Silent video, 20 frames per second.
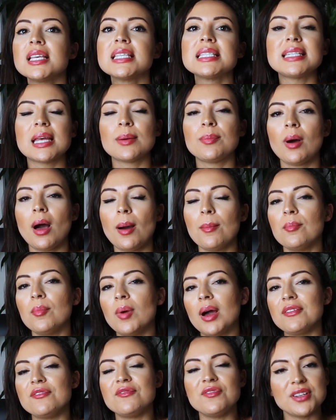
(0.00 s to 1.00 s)
step up
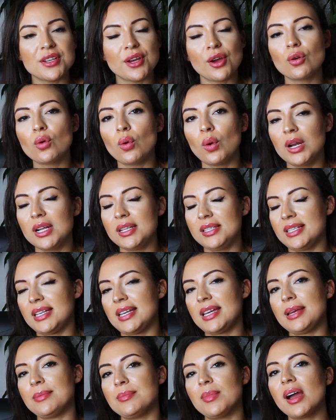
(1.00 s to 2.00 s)
my video
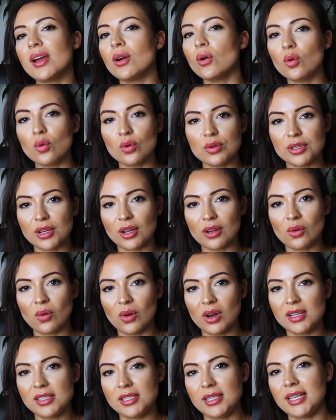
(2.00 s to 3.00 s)
quality, my audio
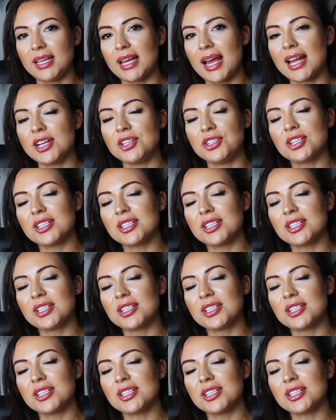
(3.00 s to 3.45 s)
quality, and